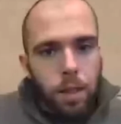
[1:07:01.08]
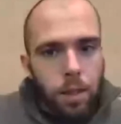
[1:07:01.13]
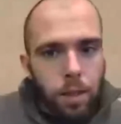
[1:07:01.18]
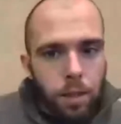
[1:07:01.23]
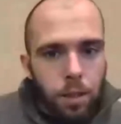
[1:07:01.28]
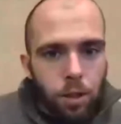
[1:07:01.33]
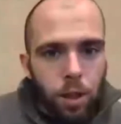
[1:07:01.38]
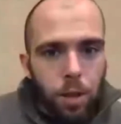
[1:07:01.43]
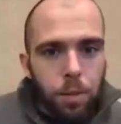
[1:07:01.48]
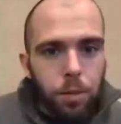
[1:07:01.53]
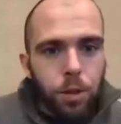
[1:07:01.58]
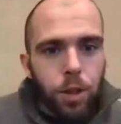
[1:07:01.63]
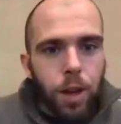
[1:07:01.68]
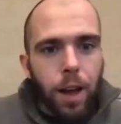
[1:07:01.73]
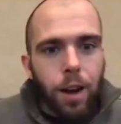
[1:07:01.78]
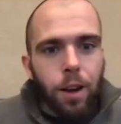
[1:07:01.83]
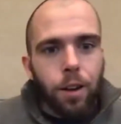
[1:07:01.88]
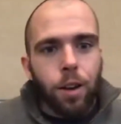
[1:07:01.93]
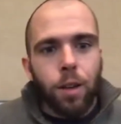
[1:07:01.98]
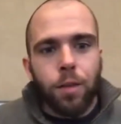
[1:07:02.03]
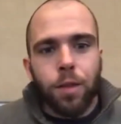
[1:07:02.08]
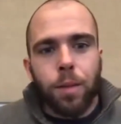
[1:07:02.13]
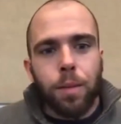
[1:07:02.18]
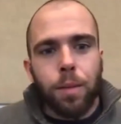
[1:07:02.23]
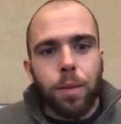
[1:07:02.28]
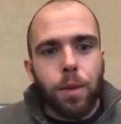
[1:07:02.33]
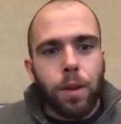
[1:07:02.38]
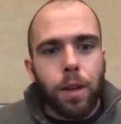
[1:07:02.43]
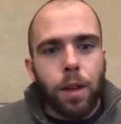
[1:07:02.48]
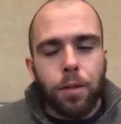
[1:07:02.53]
description. I don't know if you
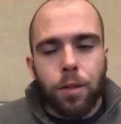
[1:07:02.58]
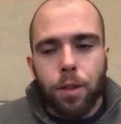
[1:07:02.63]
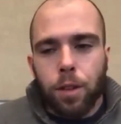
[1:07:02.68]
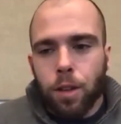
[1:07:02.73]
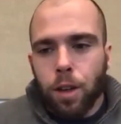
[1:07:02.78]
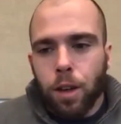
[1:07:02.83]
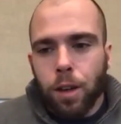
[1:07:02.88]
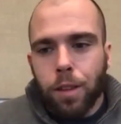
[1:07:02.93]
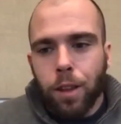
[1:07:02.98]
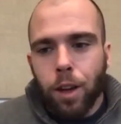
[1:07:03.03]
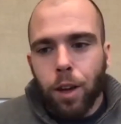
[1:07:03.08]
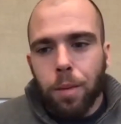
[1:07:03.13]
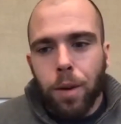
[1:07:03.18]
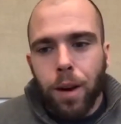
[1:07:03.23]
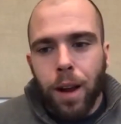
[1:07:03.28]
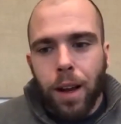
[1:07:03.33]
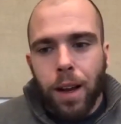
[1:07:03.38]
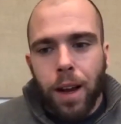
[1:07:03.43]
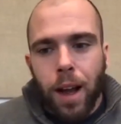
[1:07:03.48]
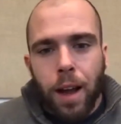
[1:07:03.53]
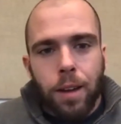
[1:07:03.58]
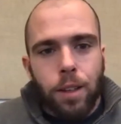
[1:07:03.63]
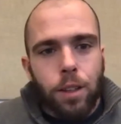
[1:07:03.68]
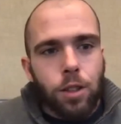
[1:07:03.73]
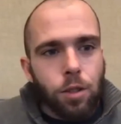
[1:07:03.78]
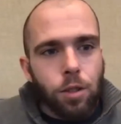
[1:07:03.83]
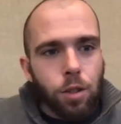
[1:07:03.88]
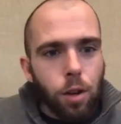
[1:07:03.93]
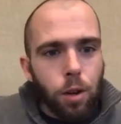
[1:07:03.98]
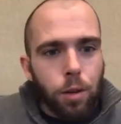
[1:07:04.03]
if you look there, but I kind of
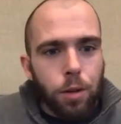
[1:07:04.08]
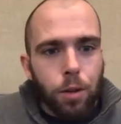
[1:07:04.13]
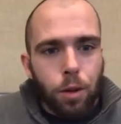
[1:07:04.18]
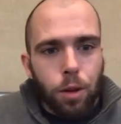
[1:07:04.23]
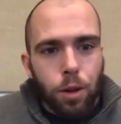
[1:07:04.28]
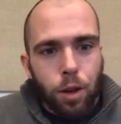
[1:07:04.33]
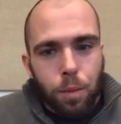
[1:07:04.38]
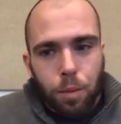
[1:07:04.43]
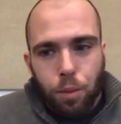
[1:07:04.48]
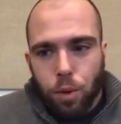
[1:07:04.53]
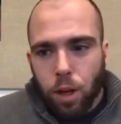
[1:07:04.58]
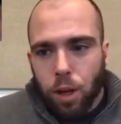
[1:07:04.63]
scrolled through your preview